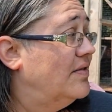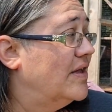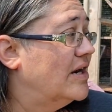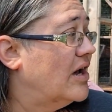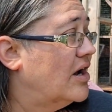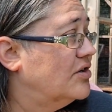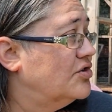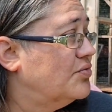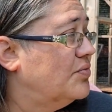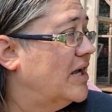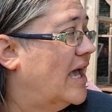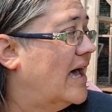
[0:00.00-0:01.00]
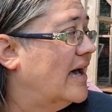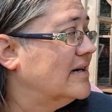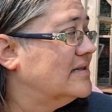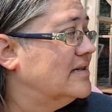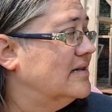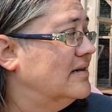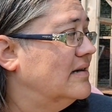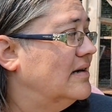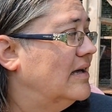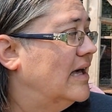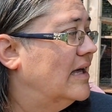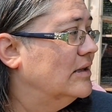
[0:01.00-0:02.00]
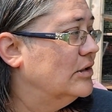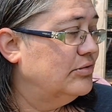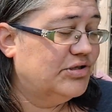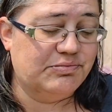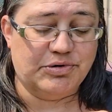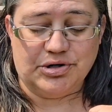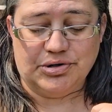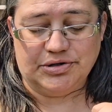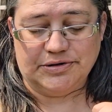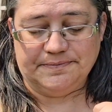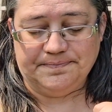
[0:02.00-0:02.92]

than underreact and lose a bird.